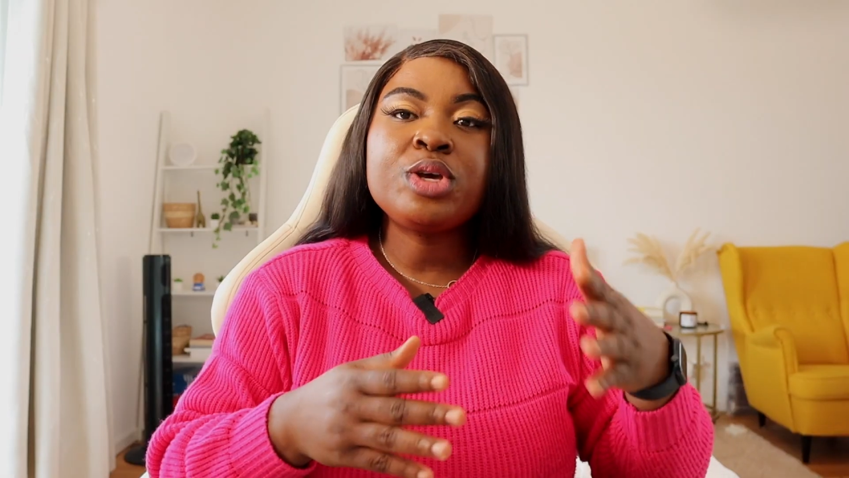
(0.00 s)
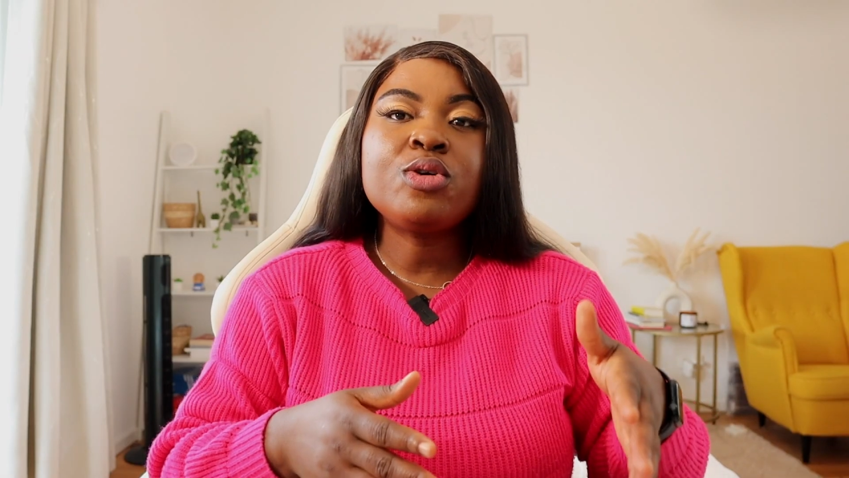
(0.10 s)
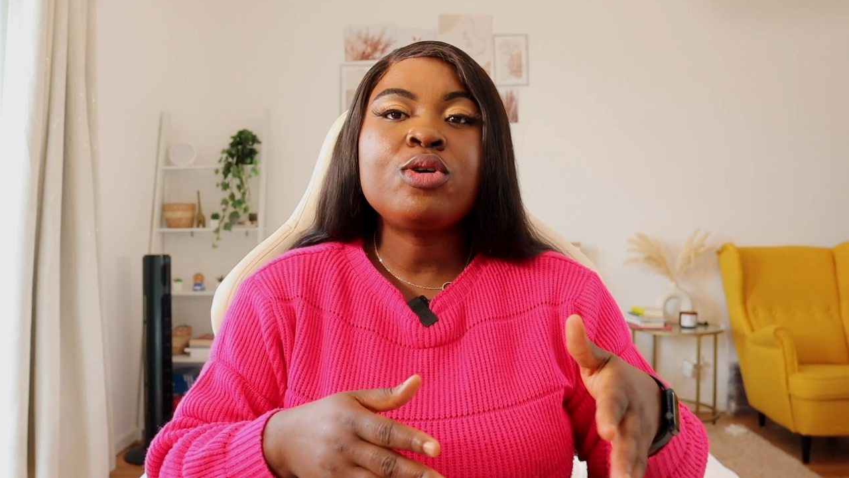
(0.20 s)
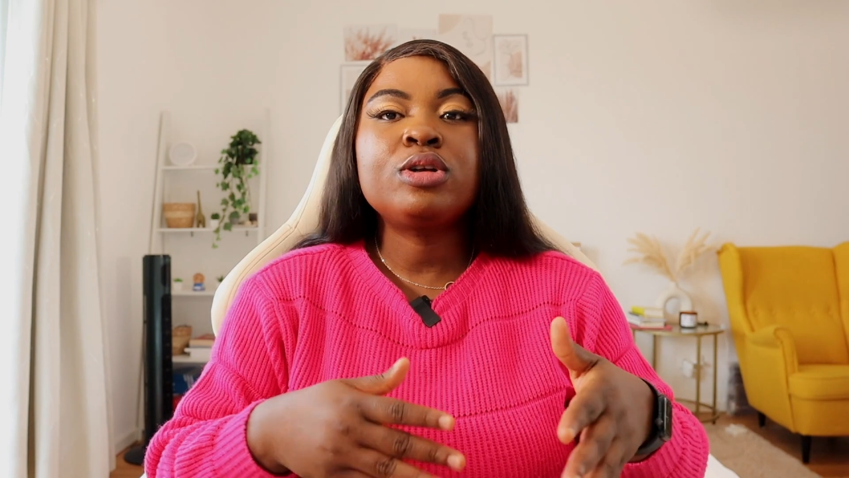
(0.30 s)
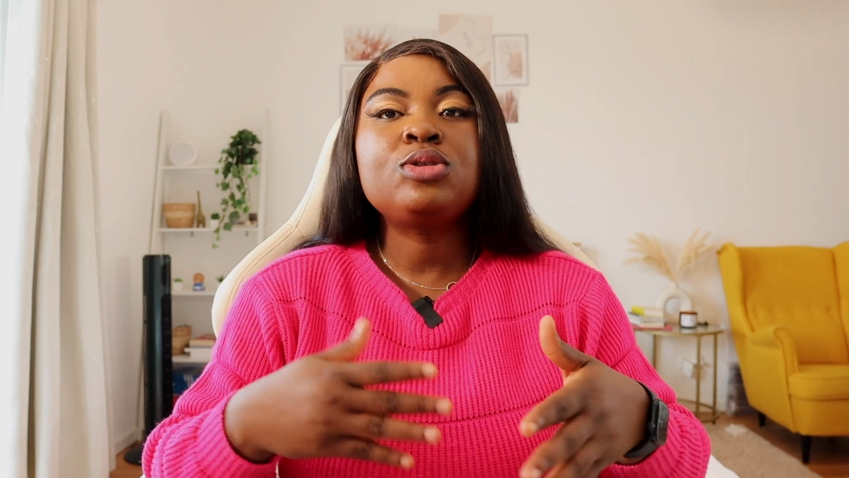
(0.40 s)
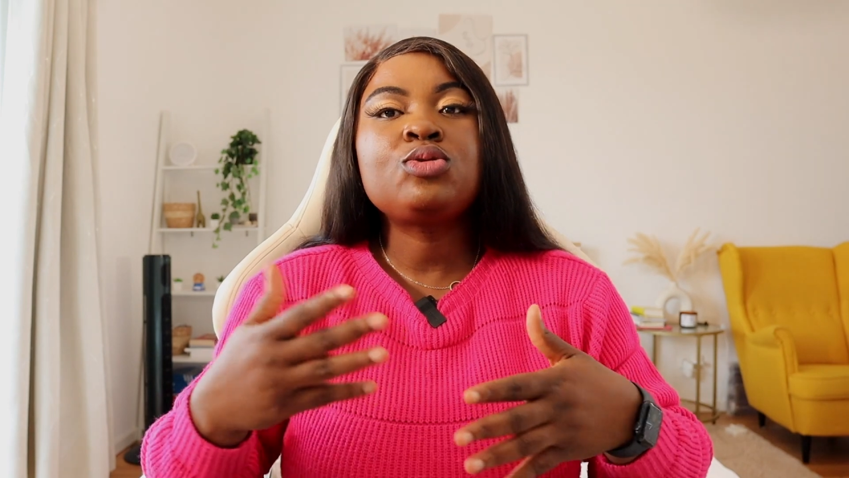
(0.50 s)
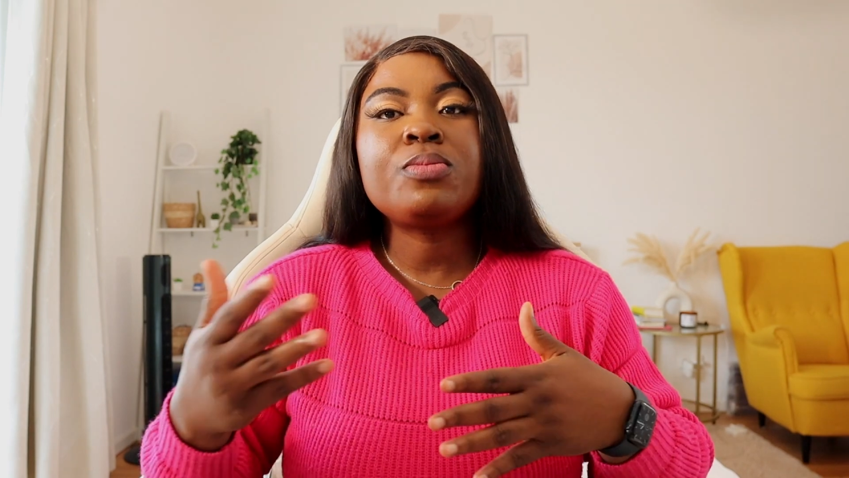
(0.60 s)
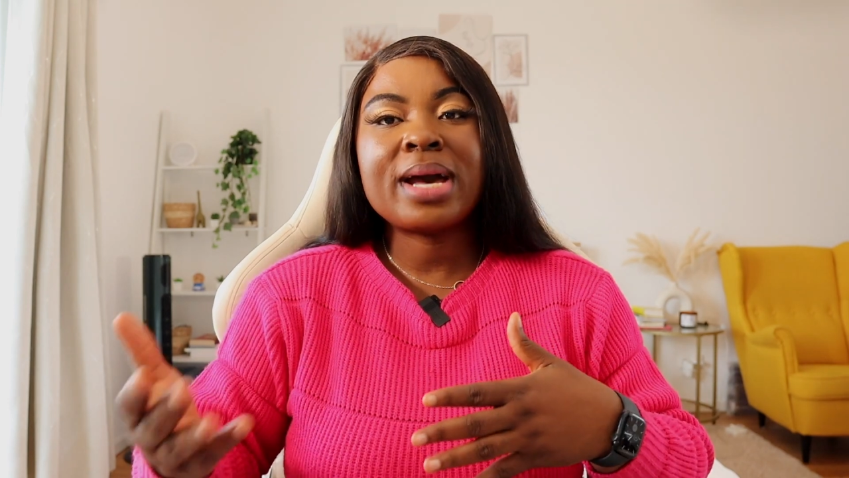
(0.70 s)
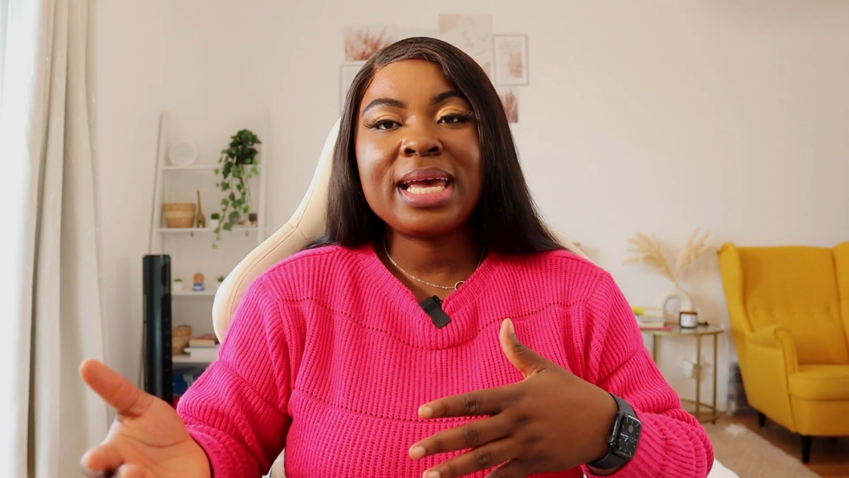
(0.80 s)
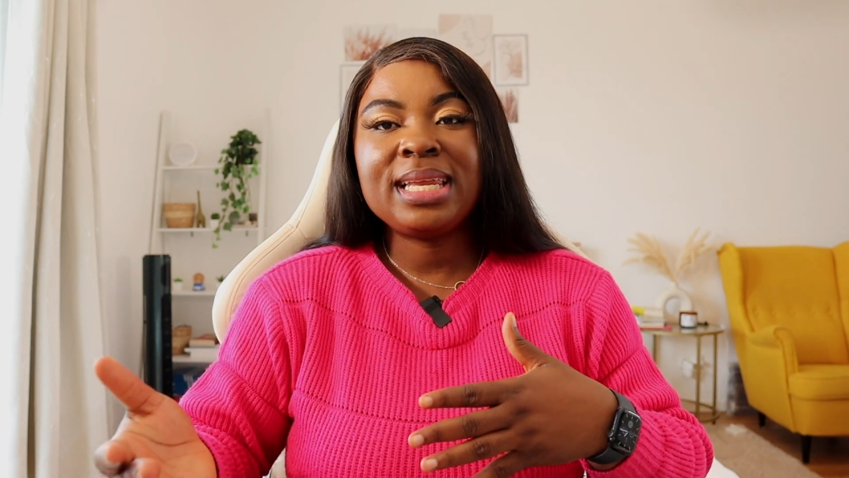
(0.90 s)
we go on to
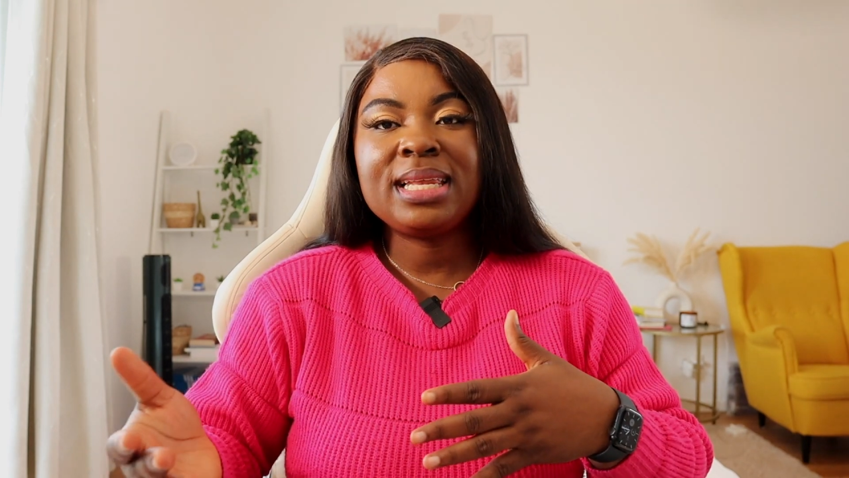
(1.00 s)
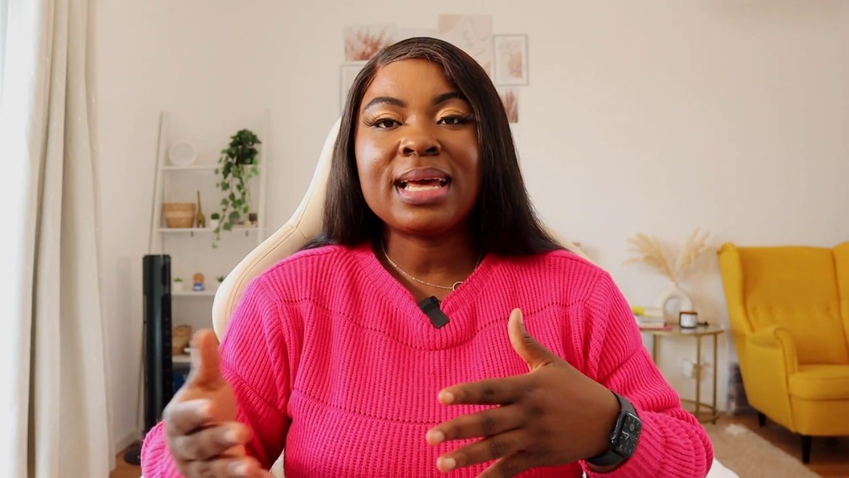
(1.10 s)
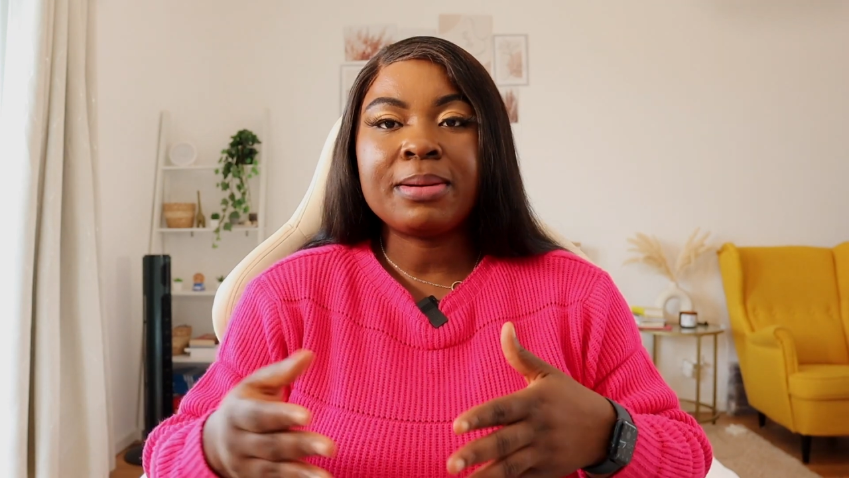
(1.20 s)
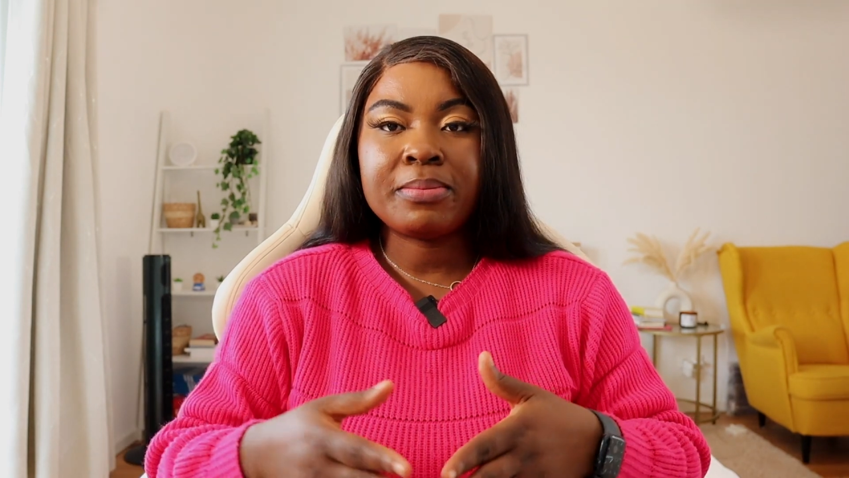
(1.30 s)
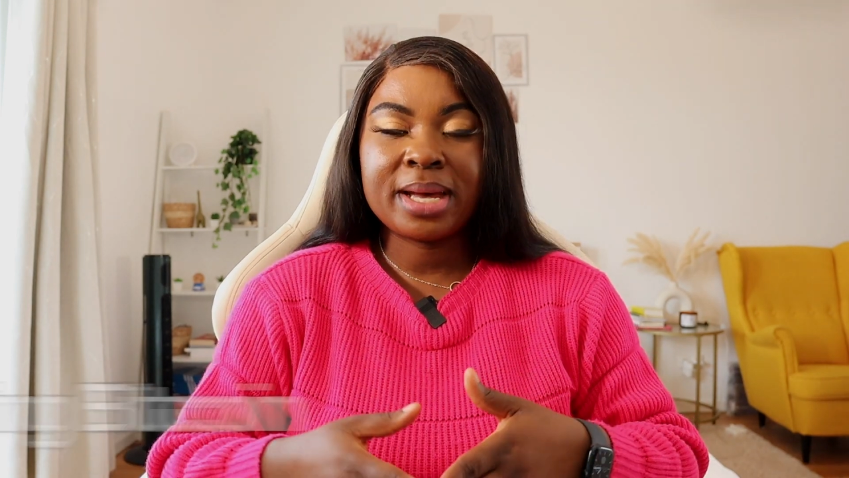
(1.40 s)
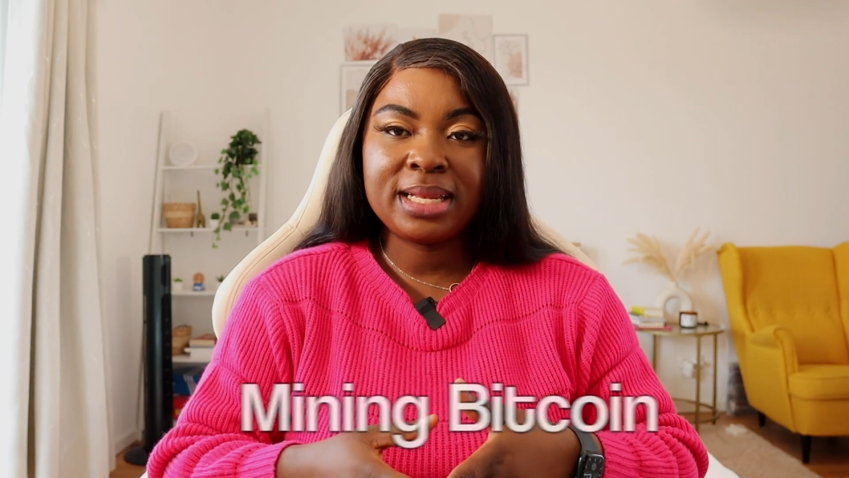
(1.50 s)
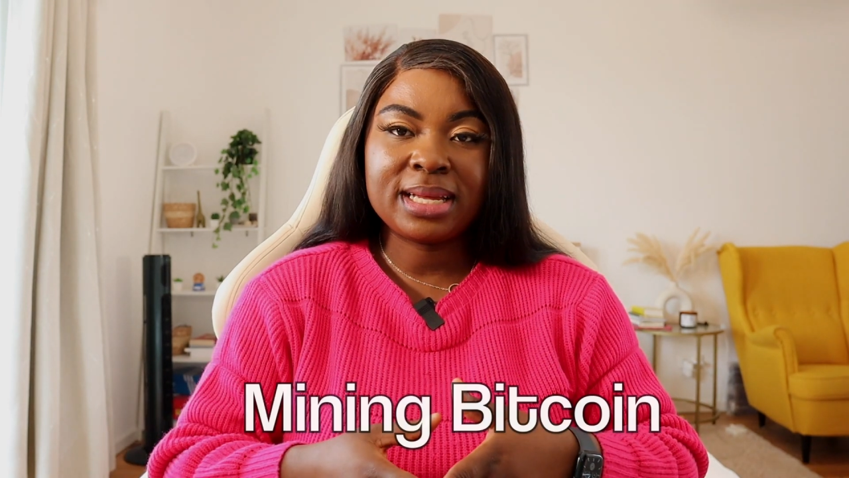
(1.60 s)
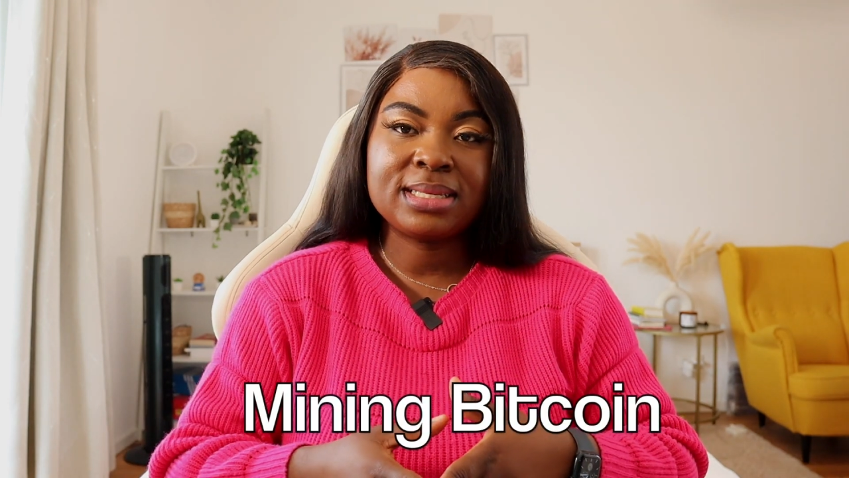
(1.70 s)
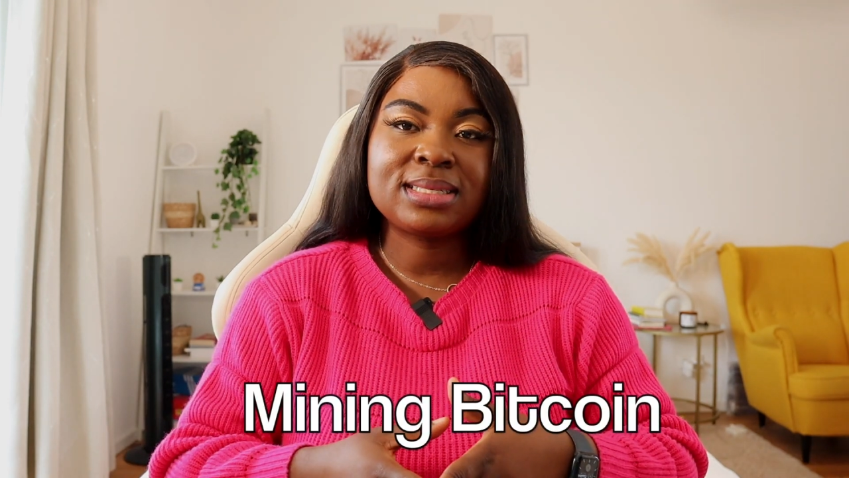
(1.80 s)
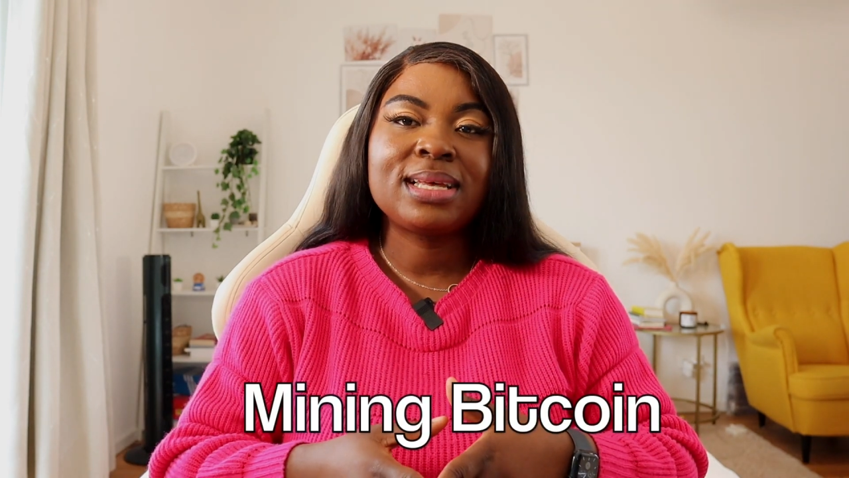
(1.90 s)
mining and
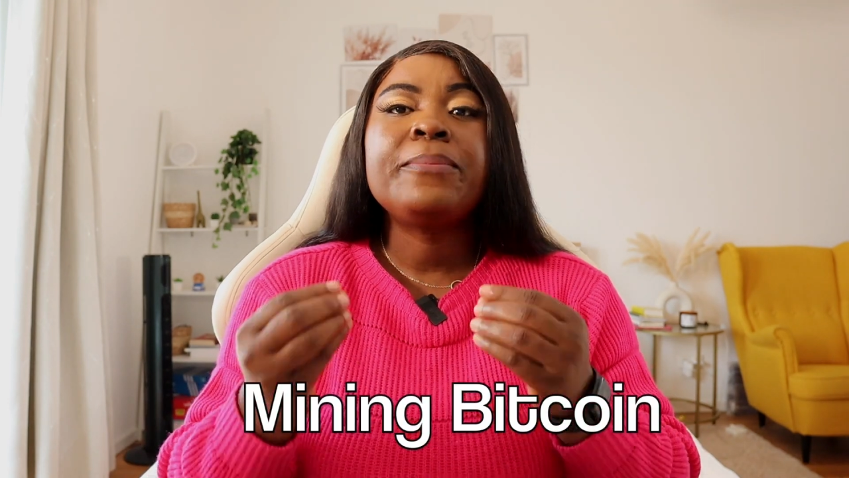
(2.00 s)
miners.